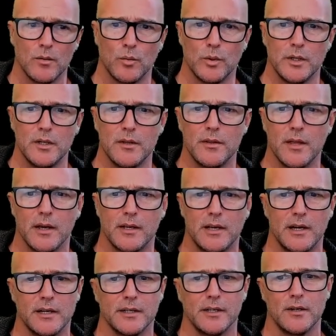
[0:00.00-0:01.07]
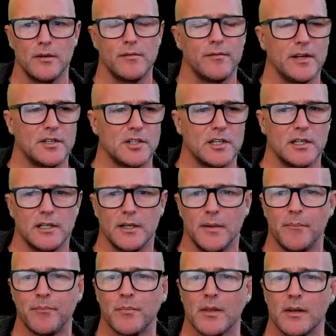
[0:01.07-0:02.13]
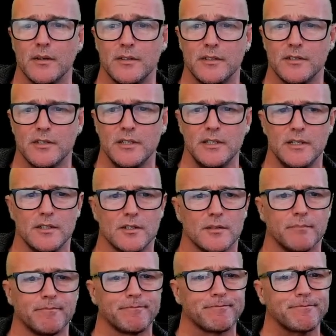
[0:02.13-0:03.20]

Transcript: with cardiovascular disease.